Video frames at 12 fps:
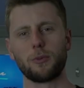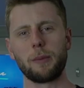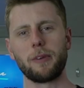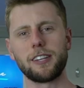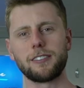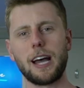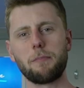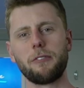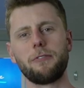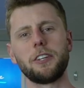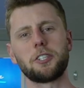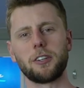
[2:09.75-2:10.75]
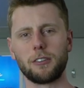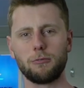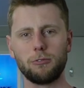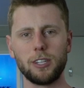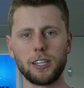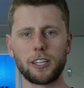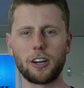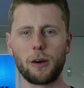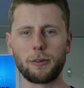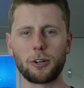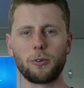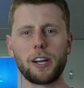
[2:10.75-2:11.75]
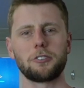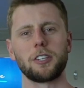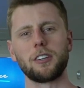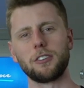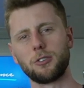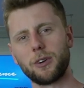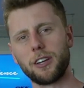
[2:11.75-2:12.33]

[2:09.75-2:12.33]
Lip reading: when we're snapper fishing, really common question, do I